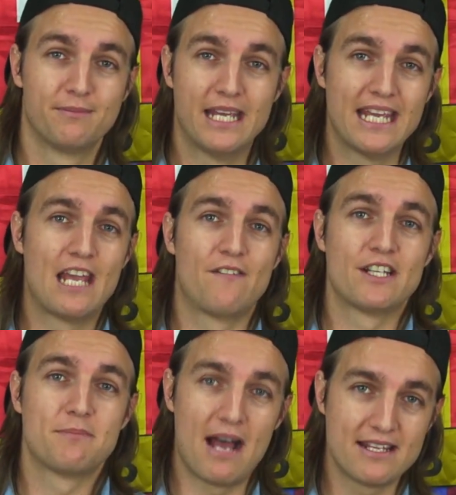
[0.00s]
He gave
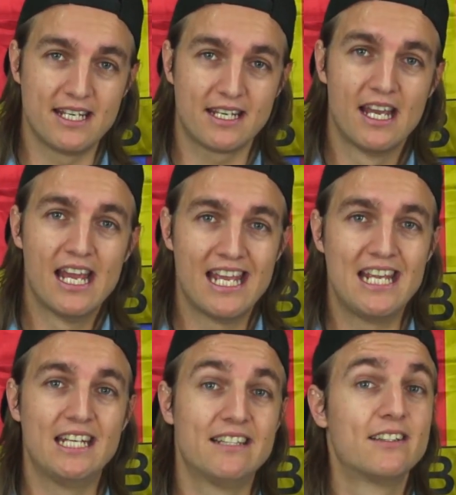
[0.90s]
us magic,
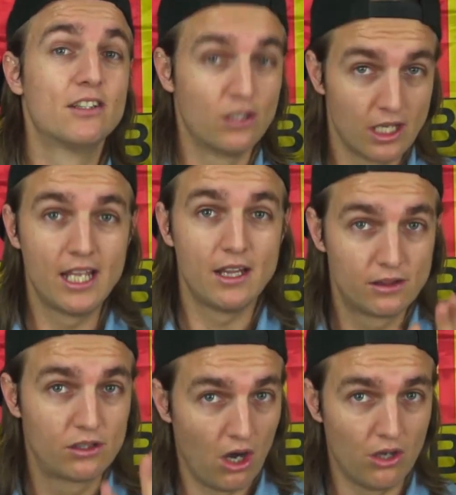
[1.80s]
he
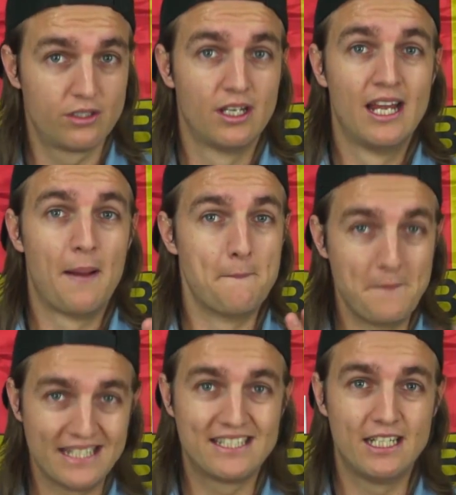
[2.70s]
taught
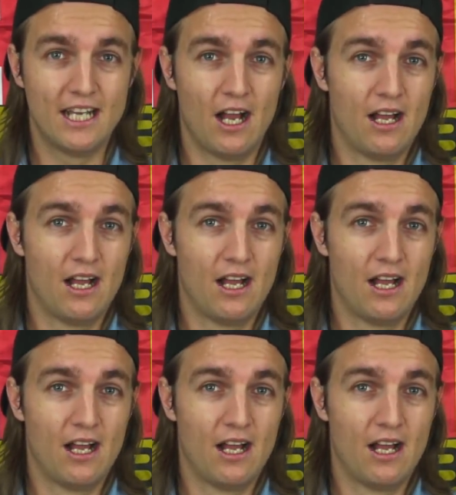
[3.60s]
Messi